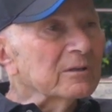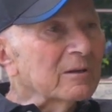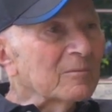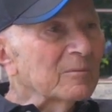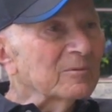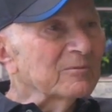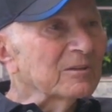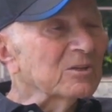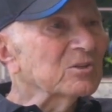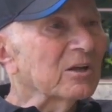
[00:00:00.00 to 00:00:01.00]
it. I remember
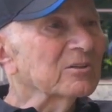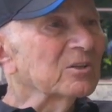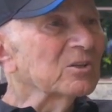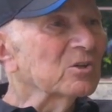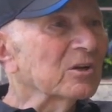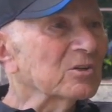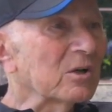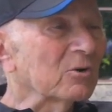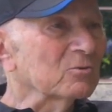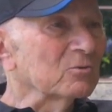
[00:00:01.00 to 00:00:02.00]
when they started teaching
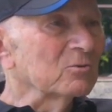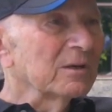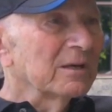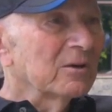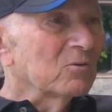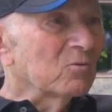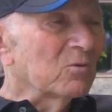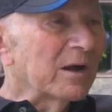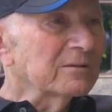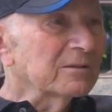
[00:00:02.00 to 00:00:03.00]
us how to
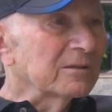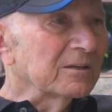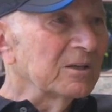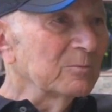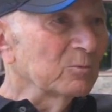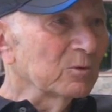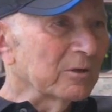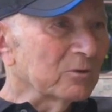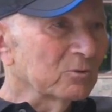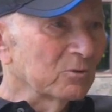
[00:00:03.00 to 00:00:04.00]
write in Hebrew,
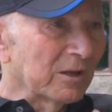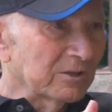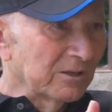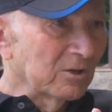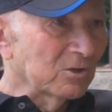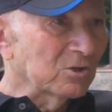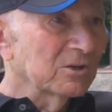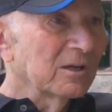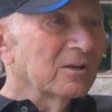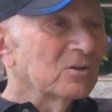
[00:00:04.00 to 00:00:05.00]
there are two, like in
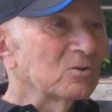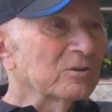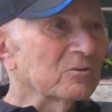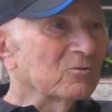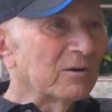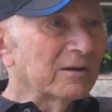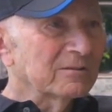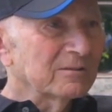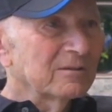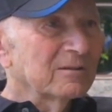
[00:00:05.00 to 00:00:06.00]
English, you can
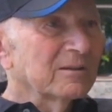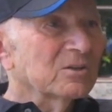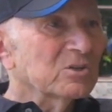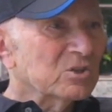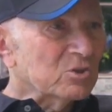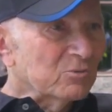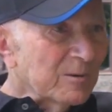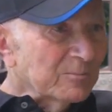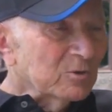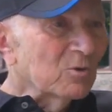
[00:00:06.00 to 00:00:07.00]
write
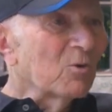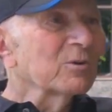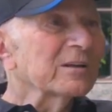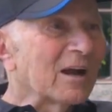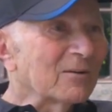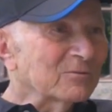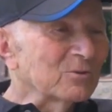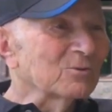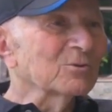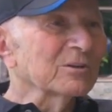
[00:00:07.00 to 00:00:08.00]
script only
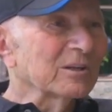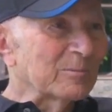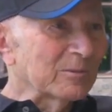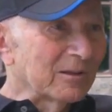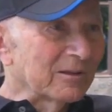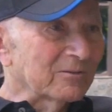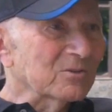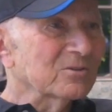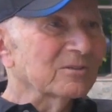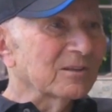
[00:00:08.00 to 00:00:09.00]
after you know the capital
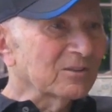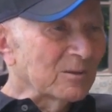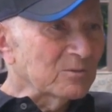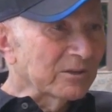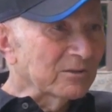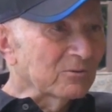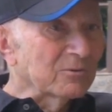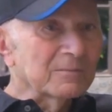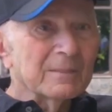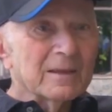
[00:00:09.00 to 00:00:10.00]
letters. That comes later
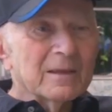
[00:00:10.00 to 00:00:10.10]
on.